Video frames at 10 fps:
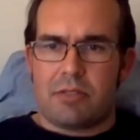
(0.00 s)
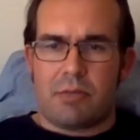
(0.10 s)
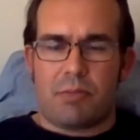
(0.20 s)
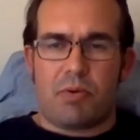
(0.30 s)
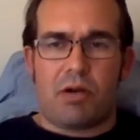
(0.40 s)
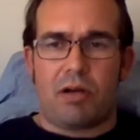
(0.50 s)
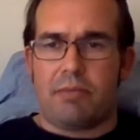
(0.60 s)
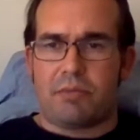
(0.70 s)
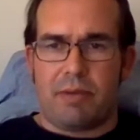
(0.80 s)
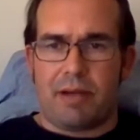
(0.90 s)
some
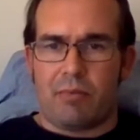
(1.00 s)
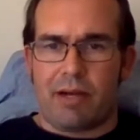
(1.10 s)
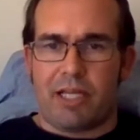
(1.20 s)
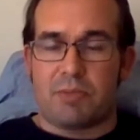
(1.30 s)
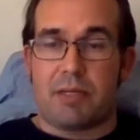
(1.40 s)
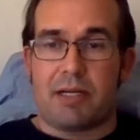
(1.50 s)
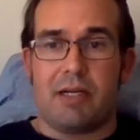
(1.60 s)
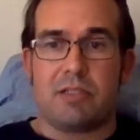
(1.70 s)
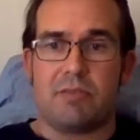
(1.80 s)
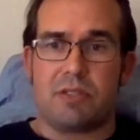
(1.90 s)
problems that might arise
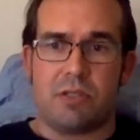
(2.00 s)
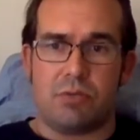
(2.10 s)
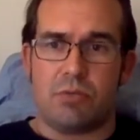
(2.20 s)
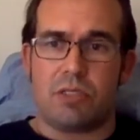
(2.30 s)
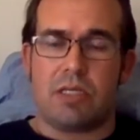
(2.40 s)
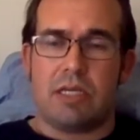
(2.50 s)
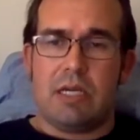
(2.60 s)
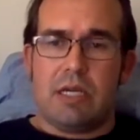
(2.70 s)
because of its use,